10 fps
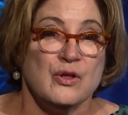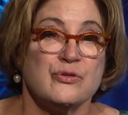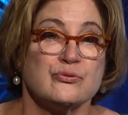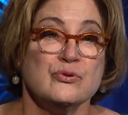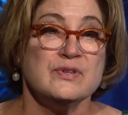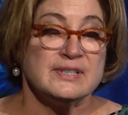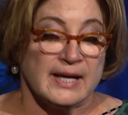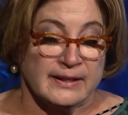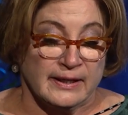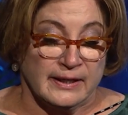Through the
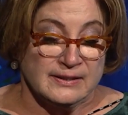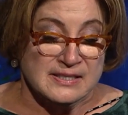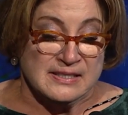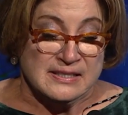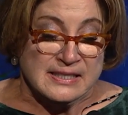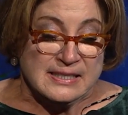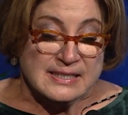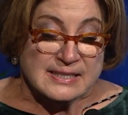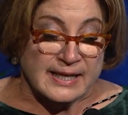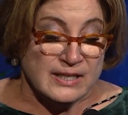decades,
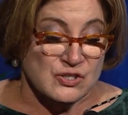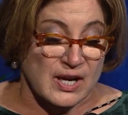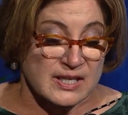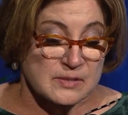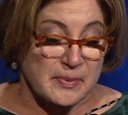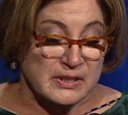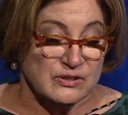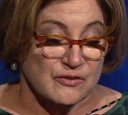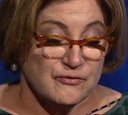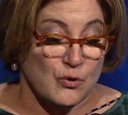SAGE has been at
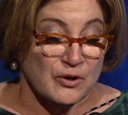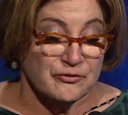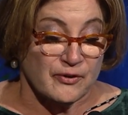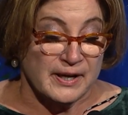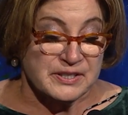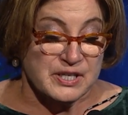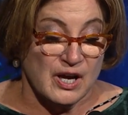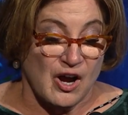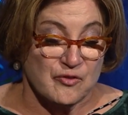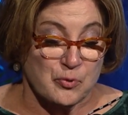the forefront
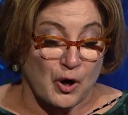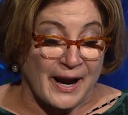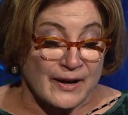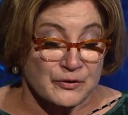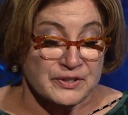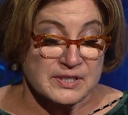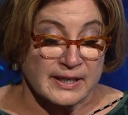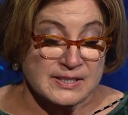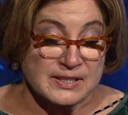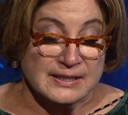of
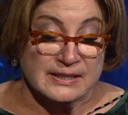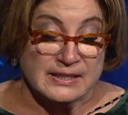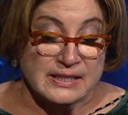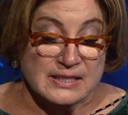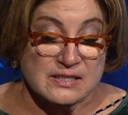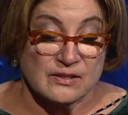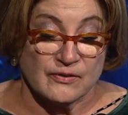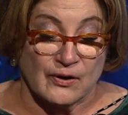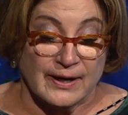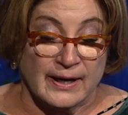prioritizing the needs of
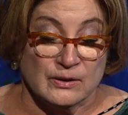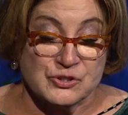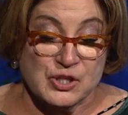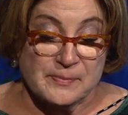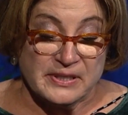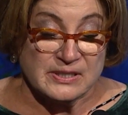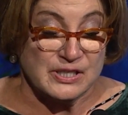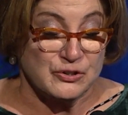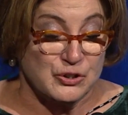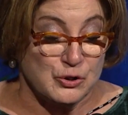our
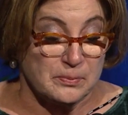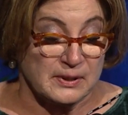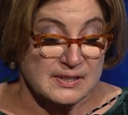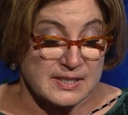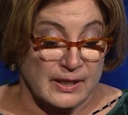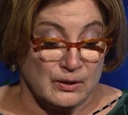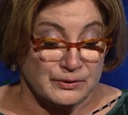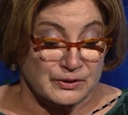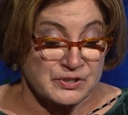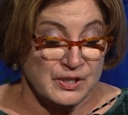LGBTQ+
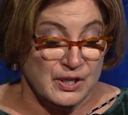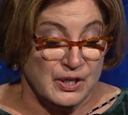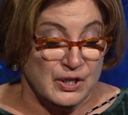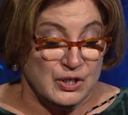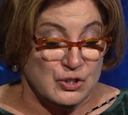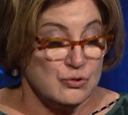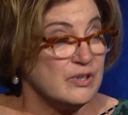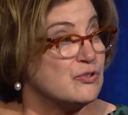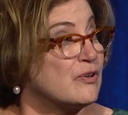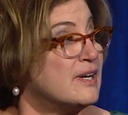elders to
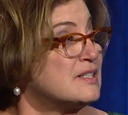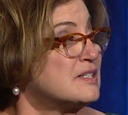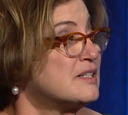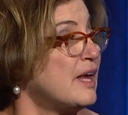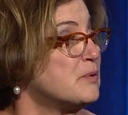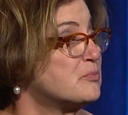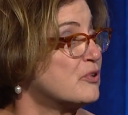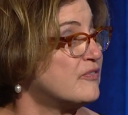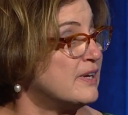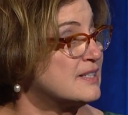address and
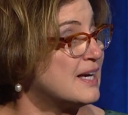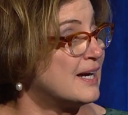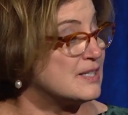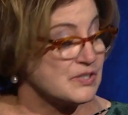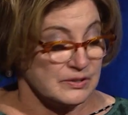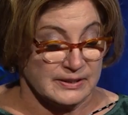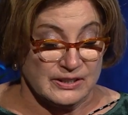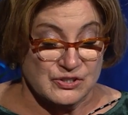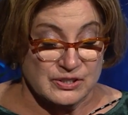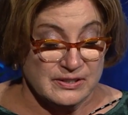prevent
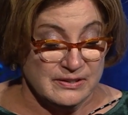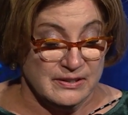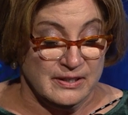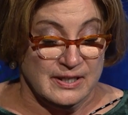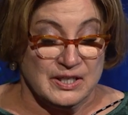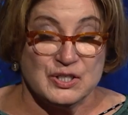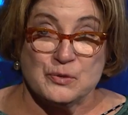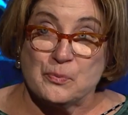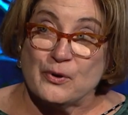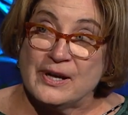isolation,
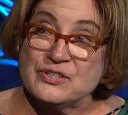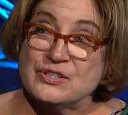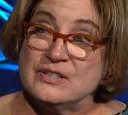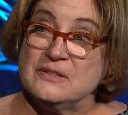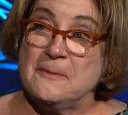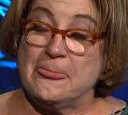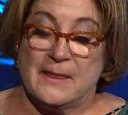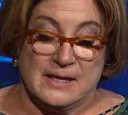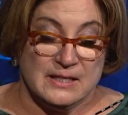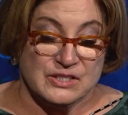depression,
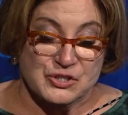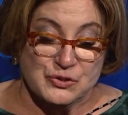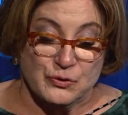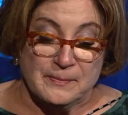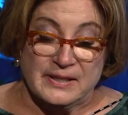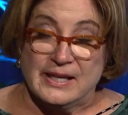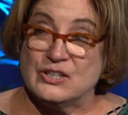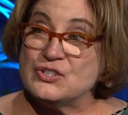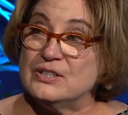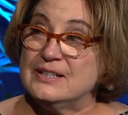
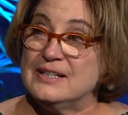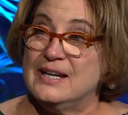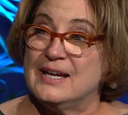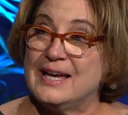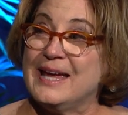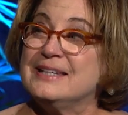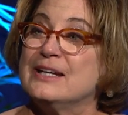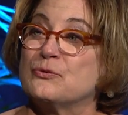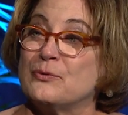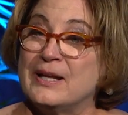discrimination, and
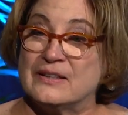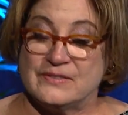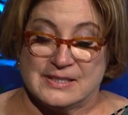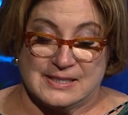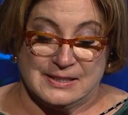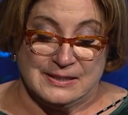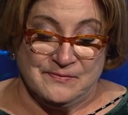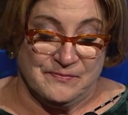irrelevancy.